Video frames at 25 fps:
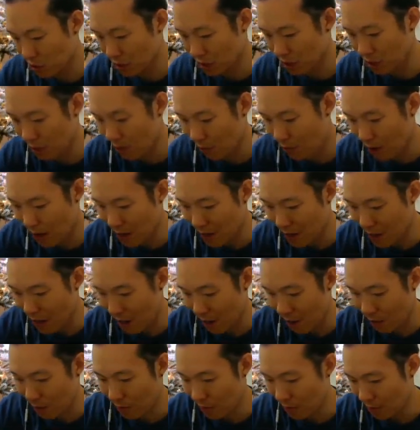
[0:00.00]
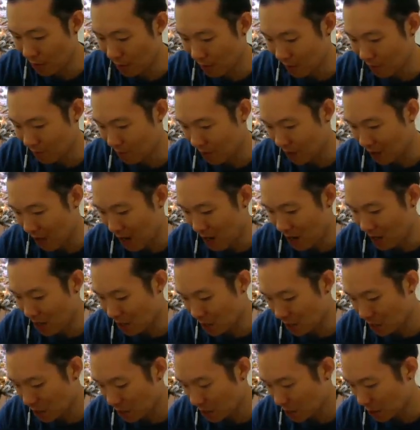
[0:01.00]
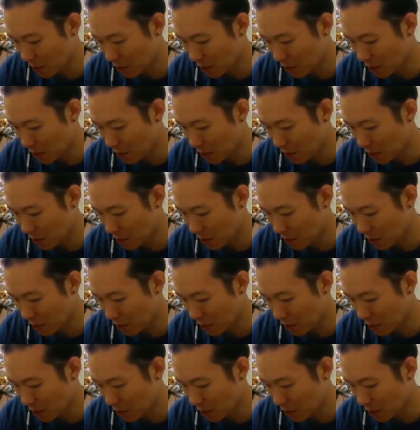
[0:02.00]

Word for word: of the day right now. And